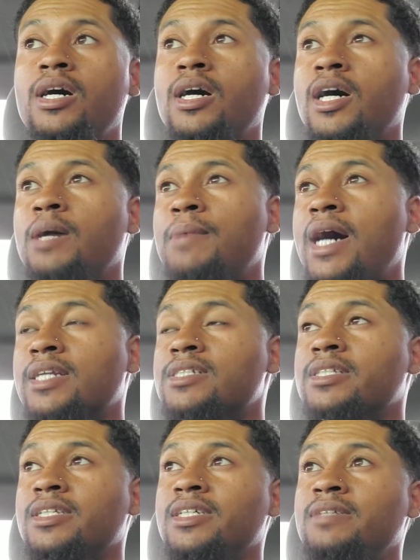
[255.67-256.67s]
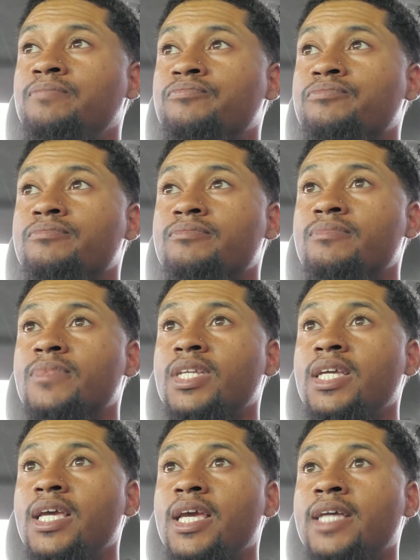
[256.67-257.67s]
Honestly,
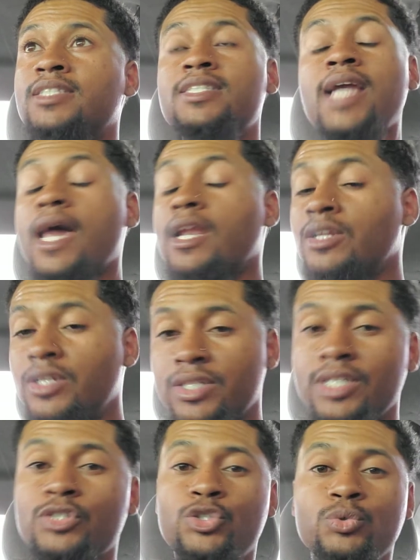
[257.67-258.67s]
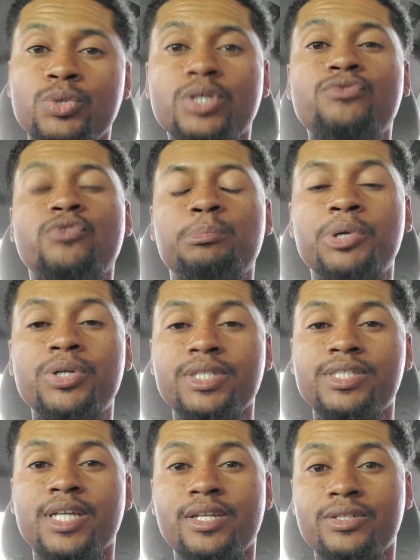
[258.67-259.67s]
it's not looking too good for Bernie
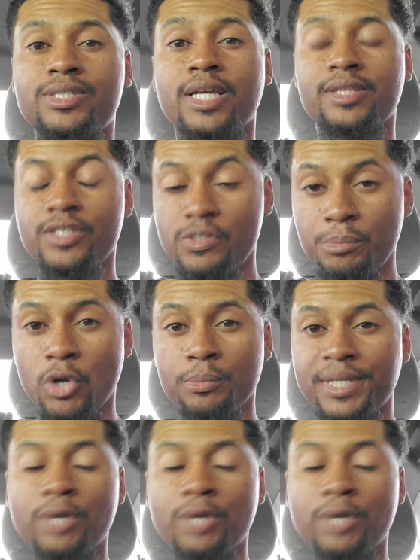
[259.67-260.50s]
Sanders at this moment.